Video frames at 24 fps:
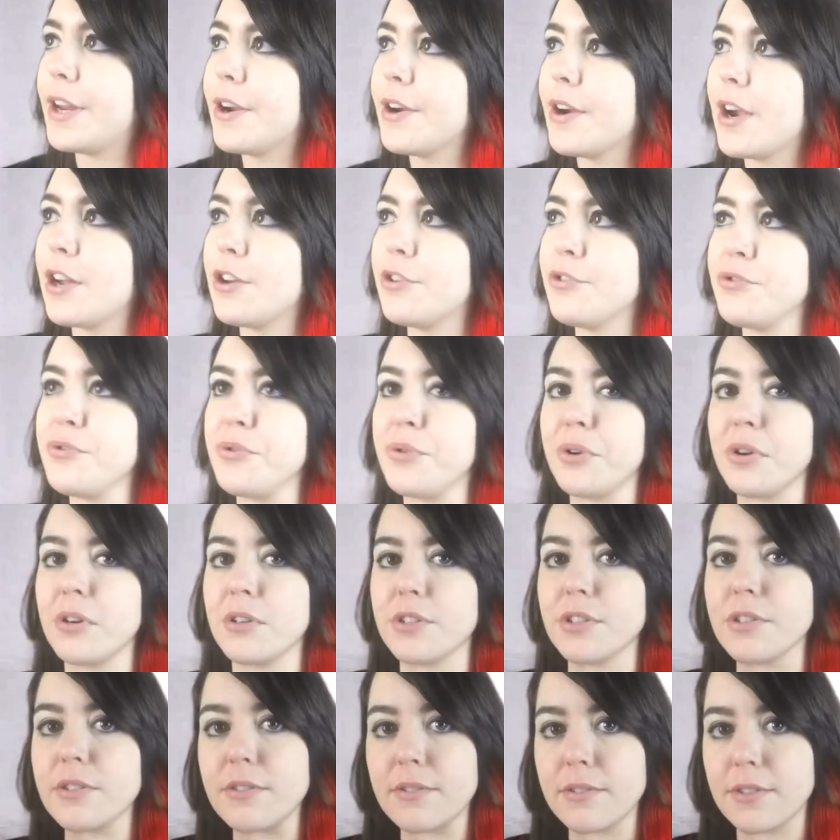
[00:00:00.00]
then here I drew
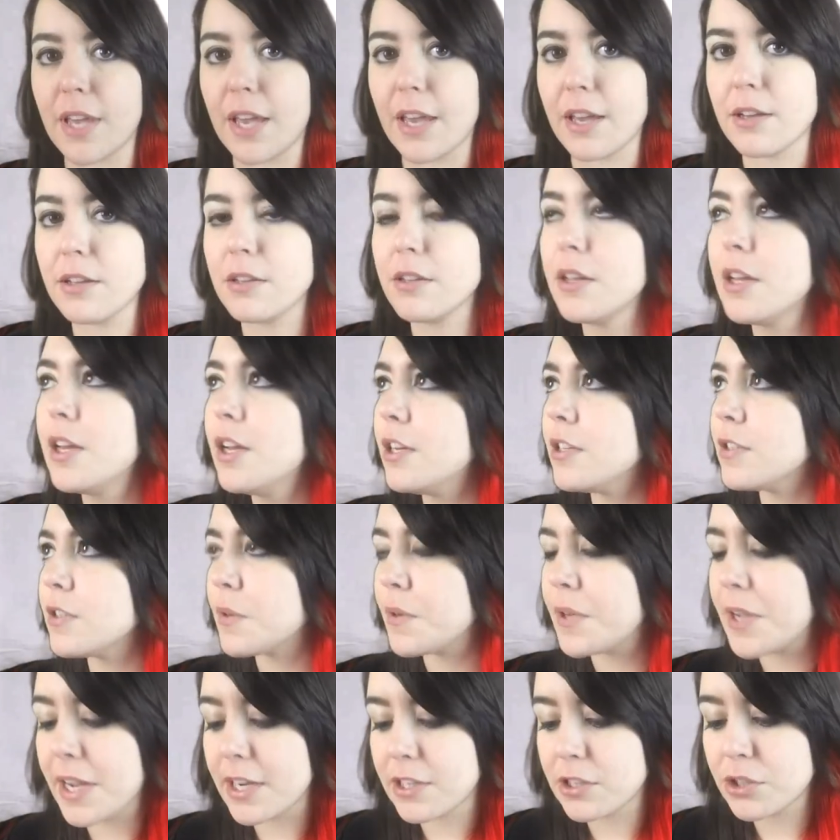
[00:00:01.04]
her to scale.
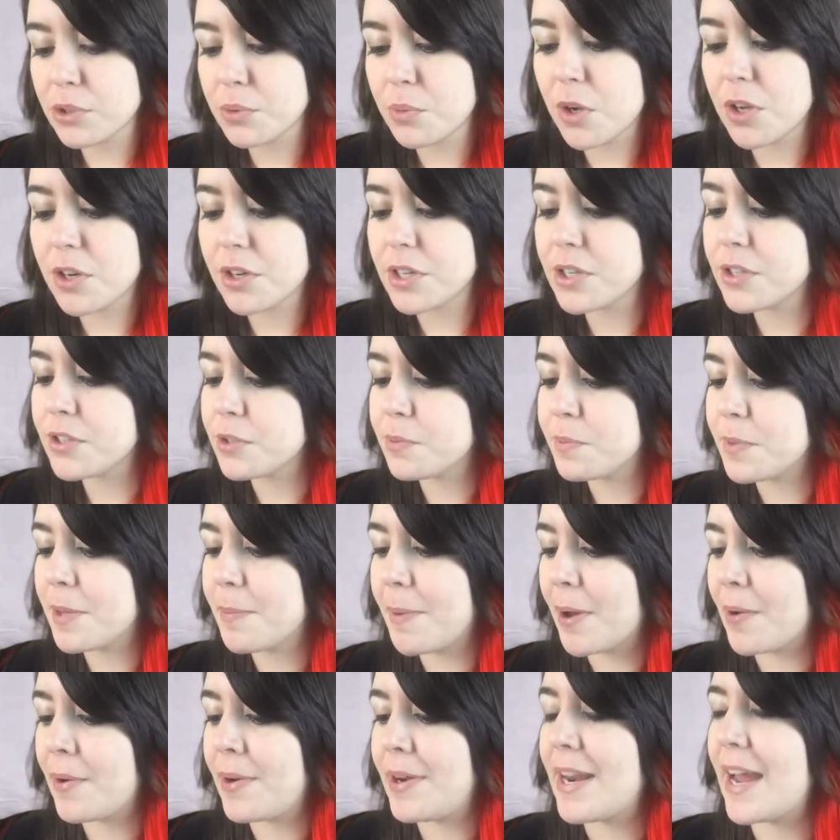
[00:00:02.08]
So I actually wanted her to
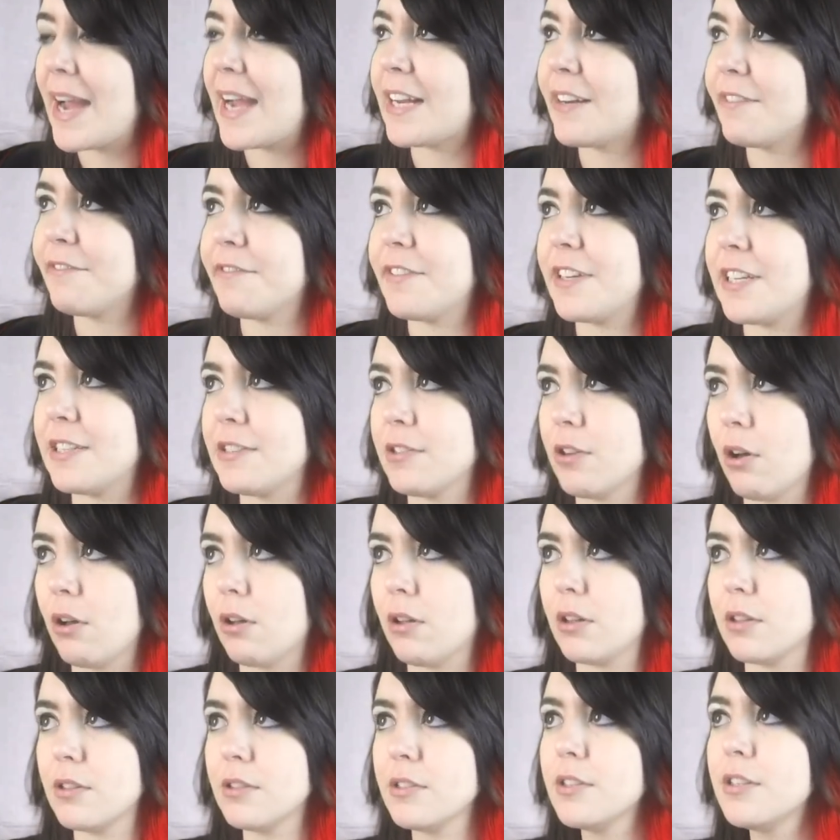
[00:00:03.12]
be about nine feet
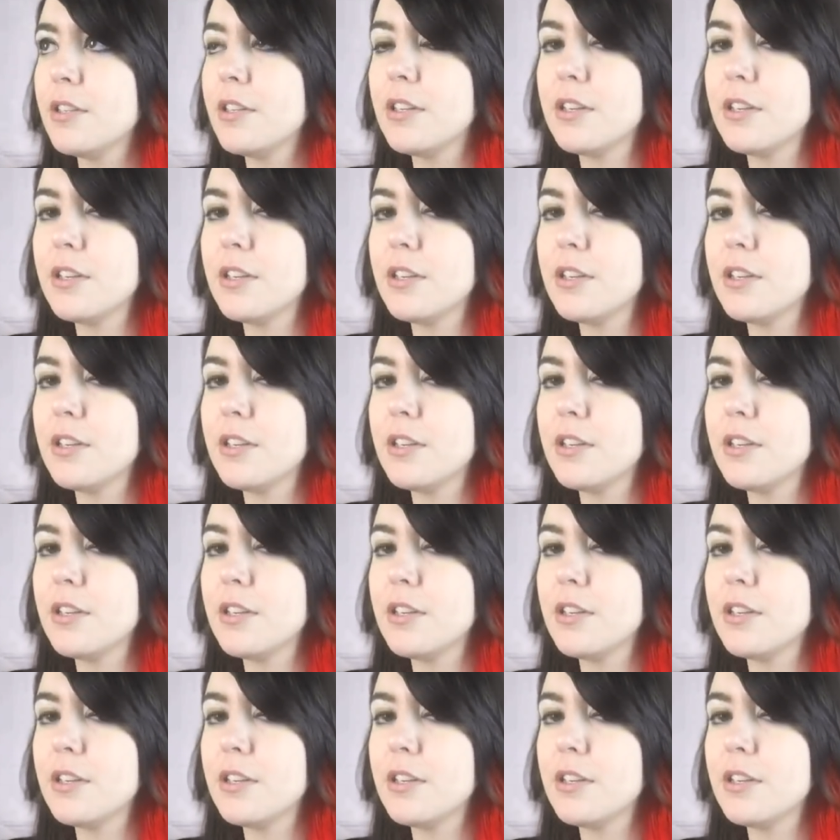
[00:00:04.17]
tall,